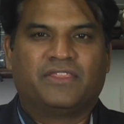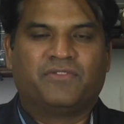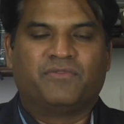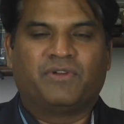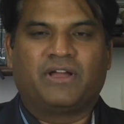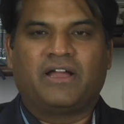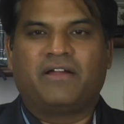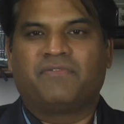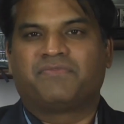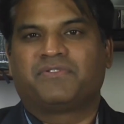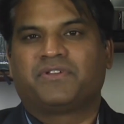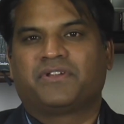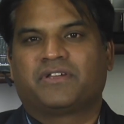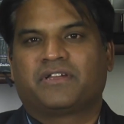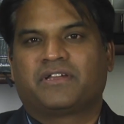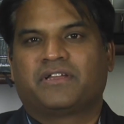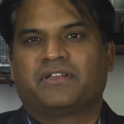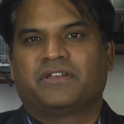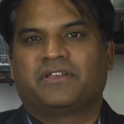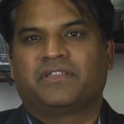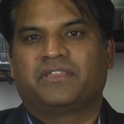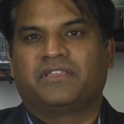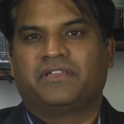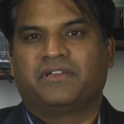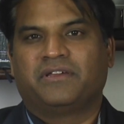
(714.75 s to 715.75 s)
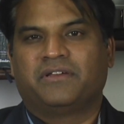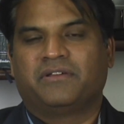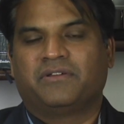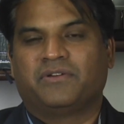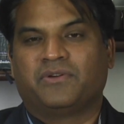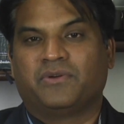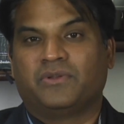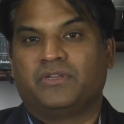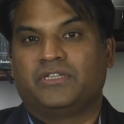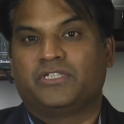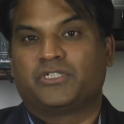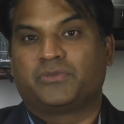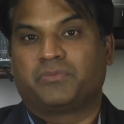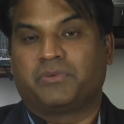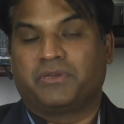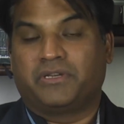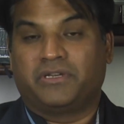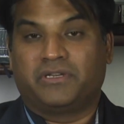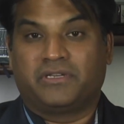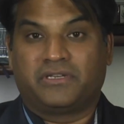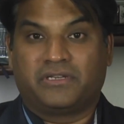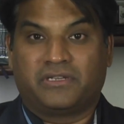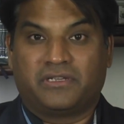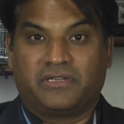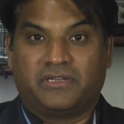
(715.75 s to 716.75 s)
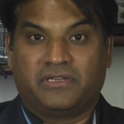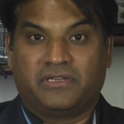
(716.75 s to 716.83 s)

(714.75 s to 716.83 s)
after the Holy Spirit